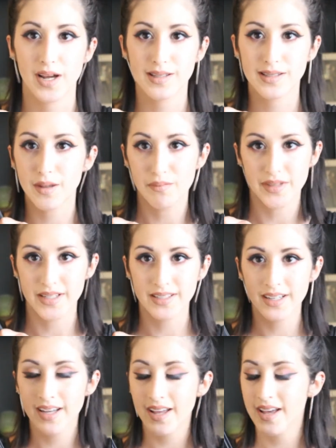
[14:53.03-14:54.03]
something,
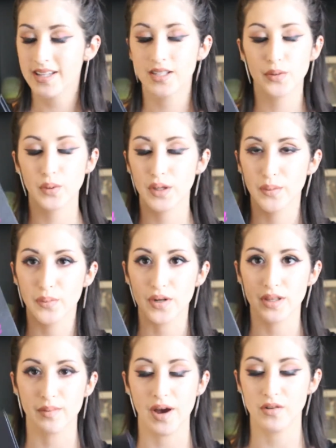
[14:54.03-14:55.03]
to really bring
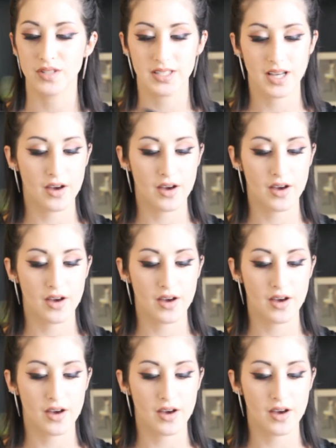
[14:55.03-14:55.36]
them out.